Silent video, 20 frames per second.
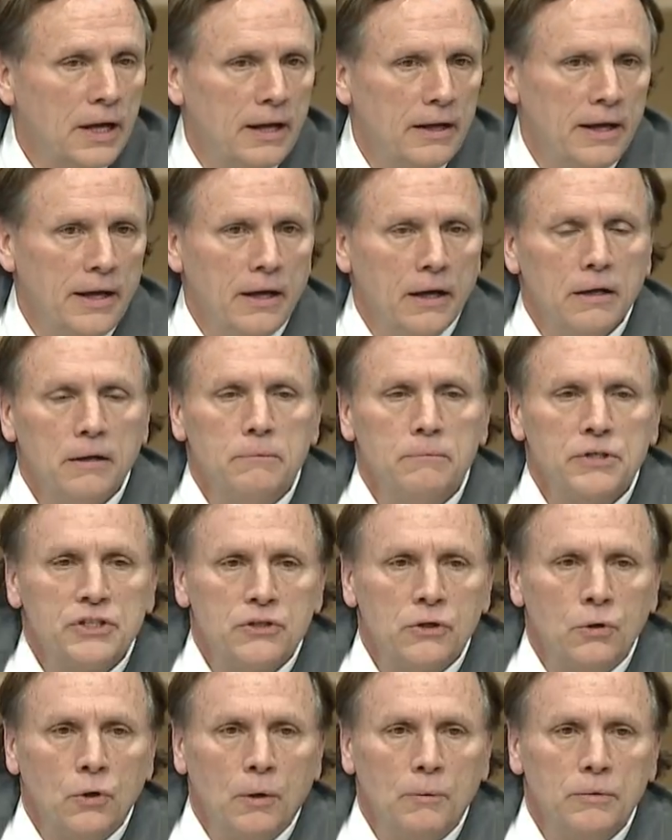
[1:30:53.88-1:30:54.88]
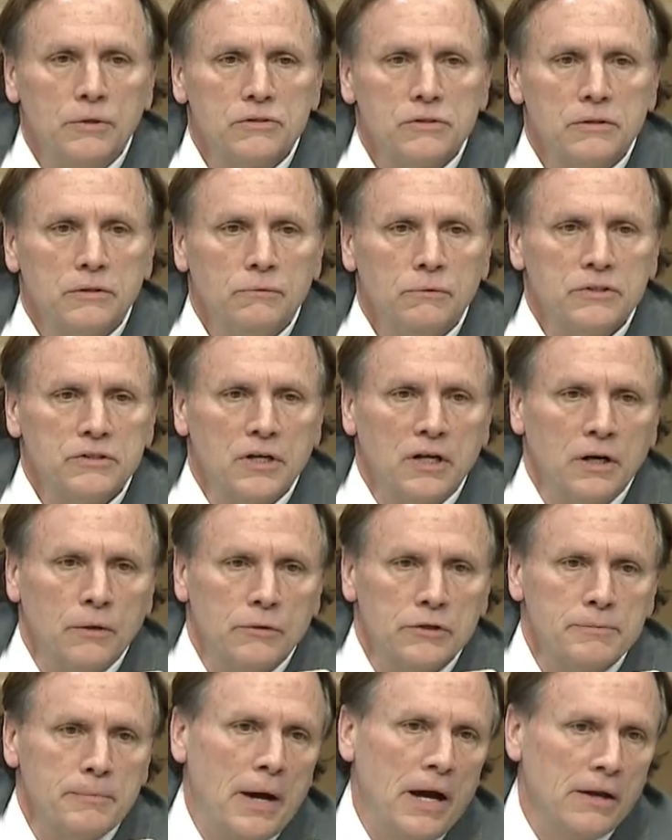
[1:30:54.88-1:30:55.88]
Hang on. When Mr. Nobles was going to
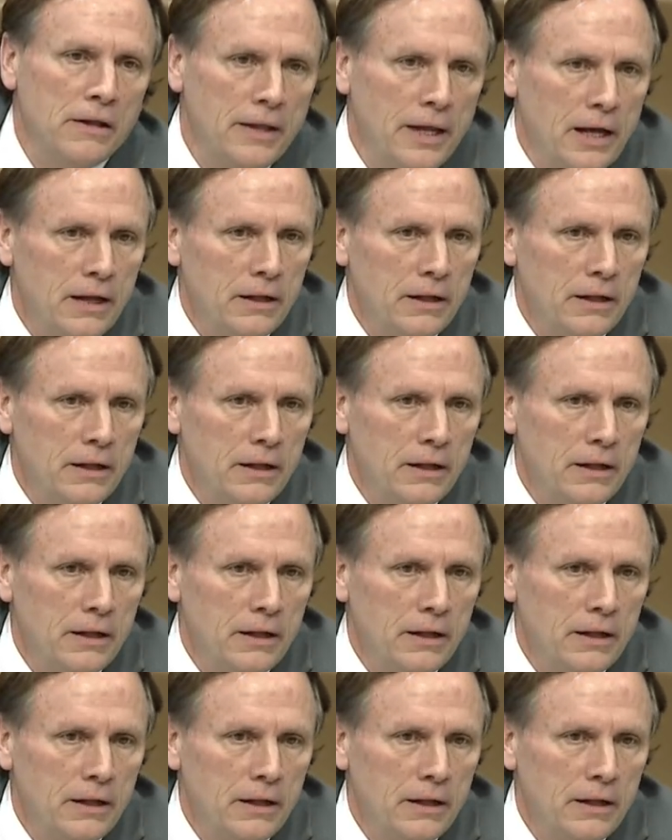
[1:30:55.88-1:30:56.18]
respond to that.